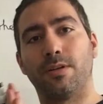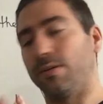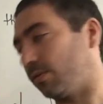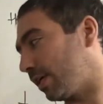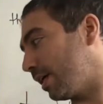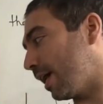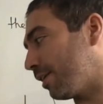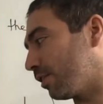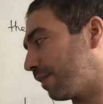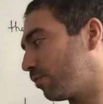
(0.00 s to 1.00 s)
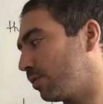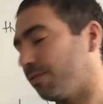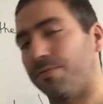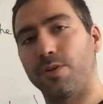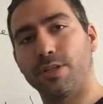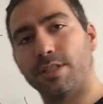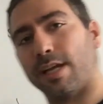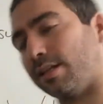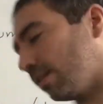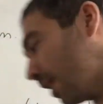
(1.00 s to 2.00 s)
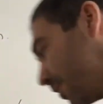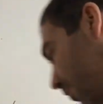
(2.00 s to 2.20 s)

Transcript: Okay, and you're left with the first and the last